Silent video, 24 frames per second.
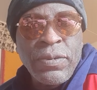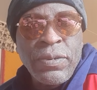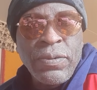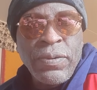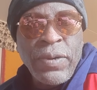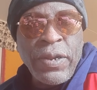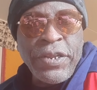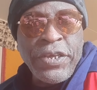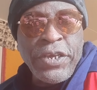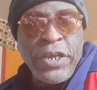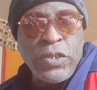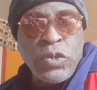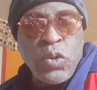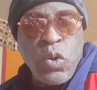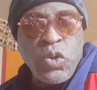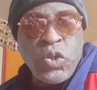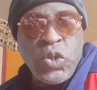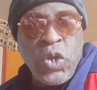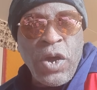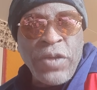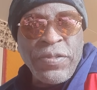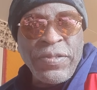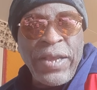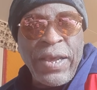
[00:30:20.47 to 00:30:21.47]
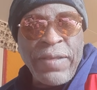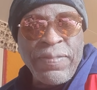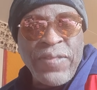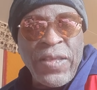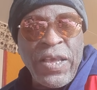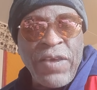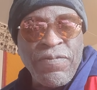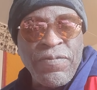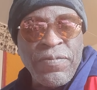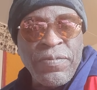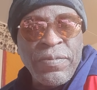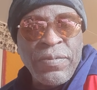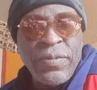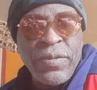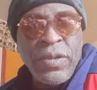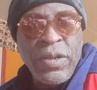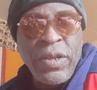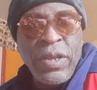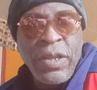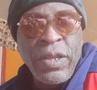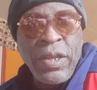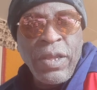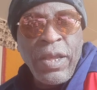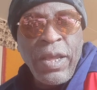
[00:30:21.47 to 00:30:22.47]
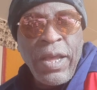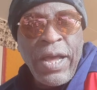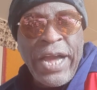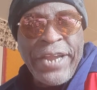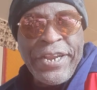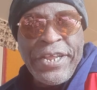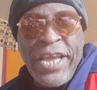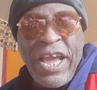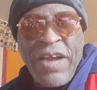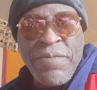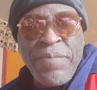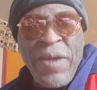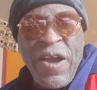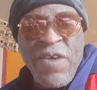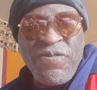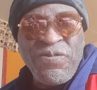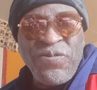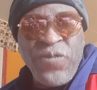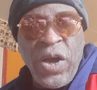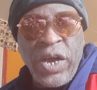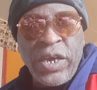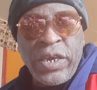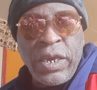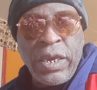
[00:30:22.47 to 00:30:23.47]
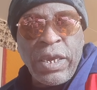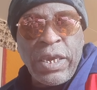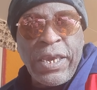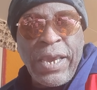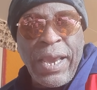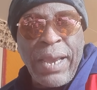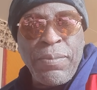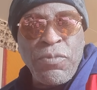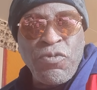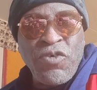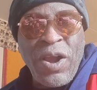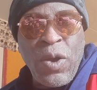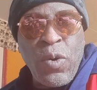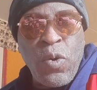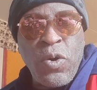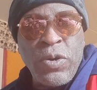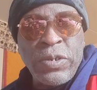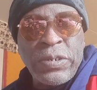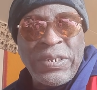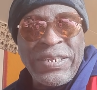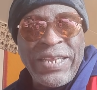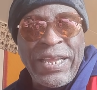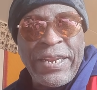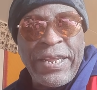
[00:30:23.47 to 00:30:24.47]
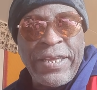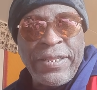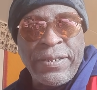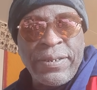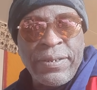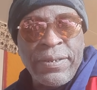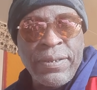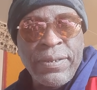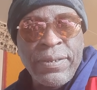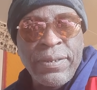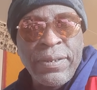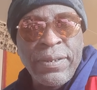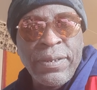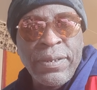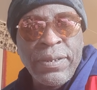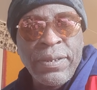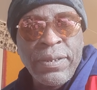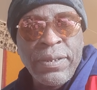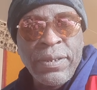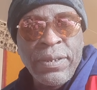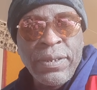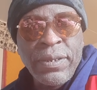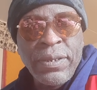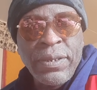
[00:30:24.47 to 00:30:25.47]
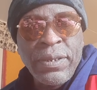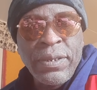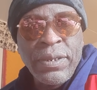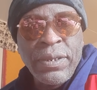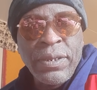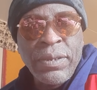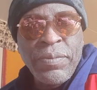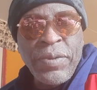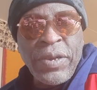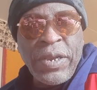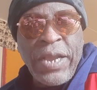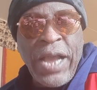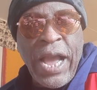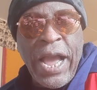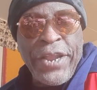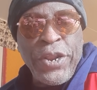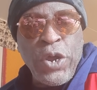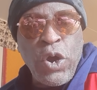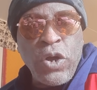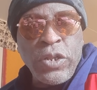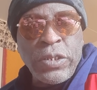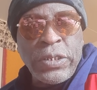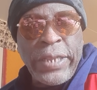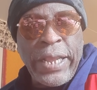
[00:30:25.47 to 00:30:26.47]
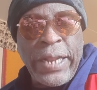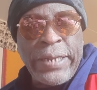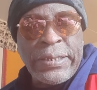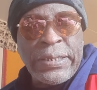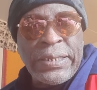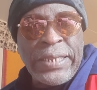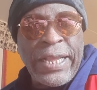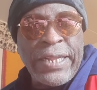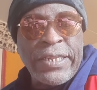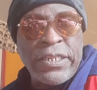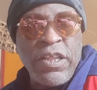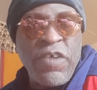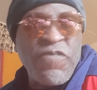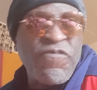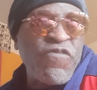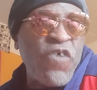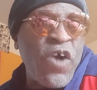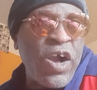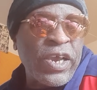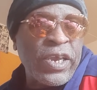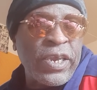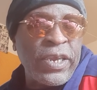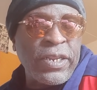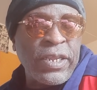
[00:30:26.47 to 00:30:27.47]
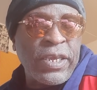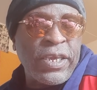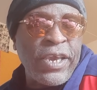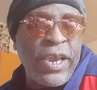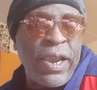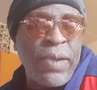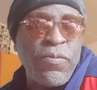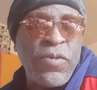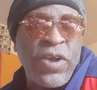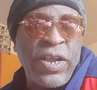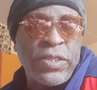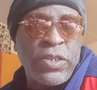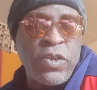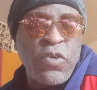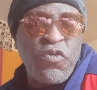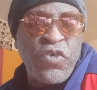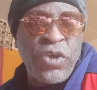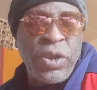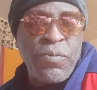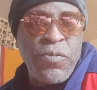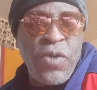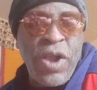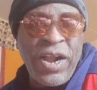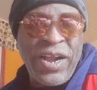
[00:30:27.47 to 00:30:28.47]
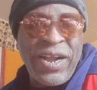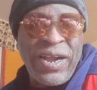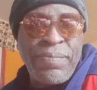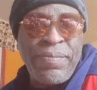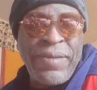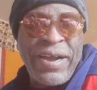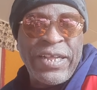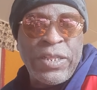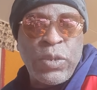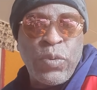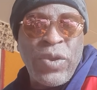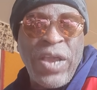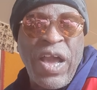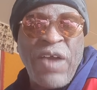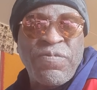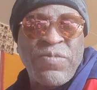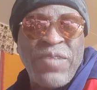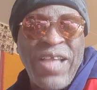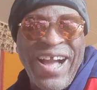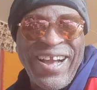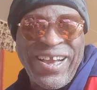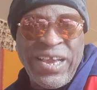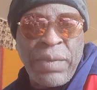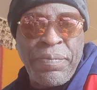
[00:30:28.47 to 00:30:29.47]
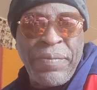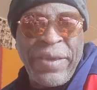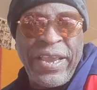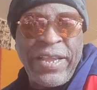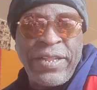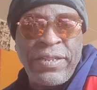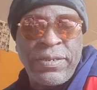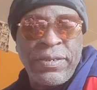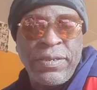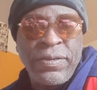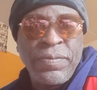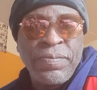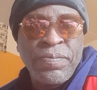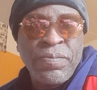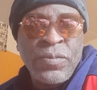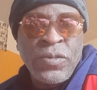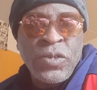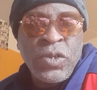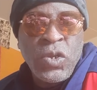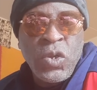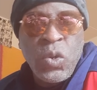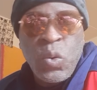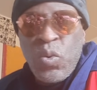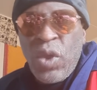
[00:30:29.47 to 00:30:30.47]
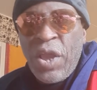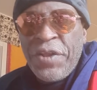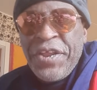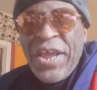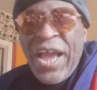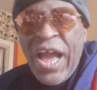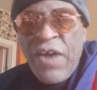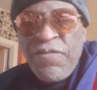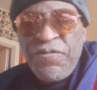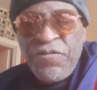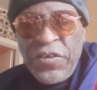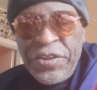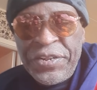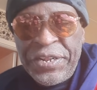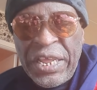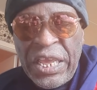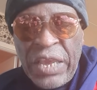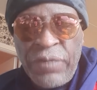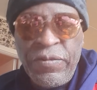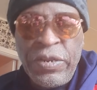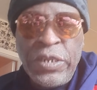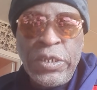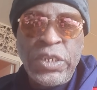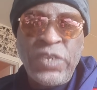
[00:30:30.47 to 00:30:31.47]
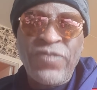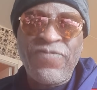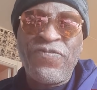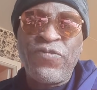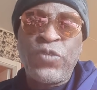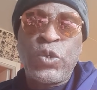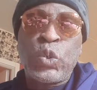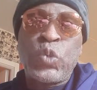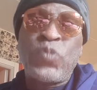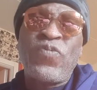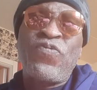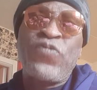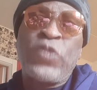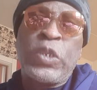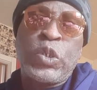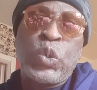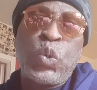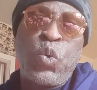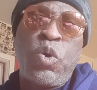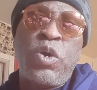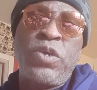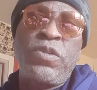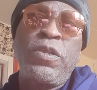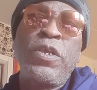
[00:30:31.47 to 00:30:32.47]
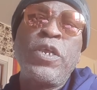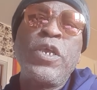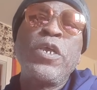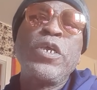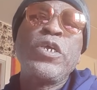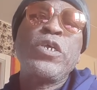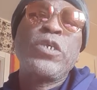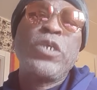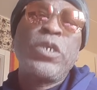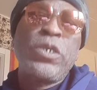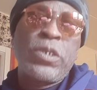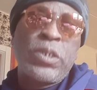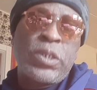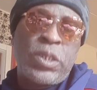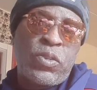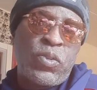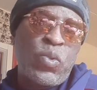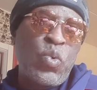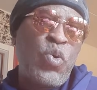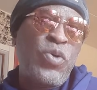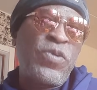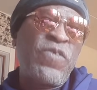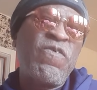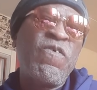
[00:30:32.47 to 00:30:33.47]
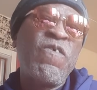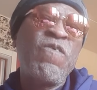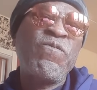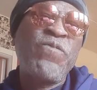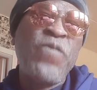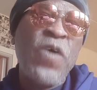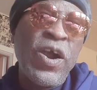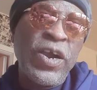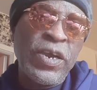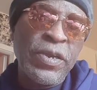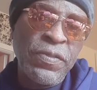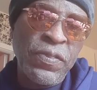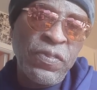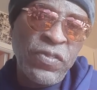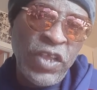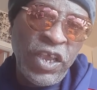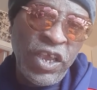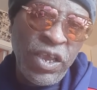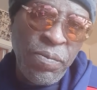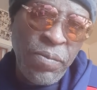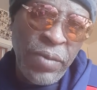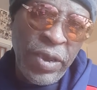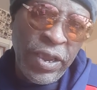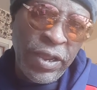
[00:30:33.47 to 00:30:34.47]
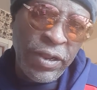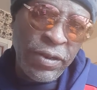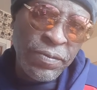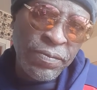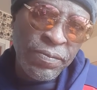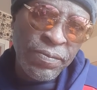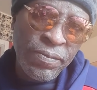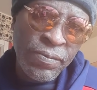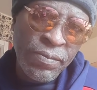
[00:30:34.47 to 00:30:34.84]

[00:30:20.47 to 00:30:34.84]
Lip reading: For the year 2007. And they have my fucking camera, I won't send it. Because the hotel send the fucking camera to Rick Bracamontes. We have documents. We have the affidavit, this sworn fucking statement.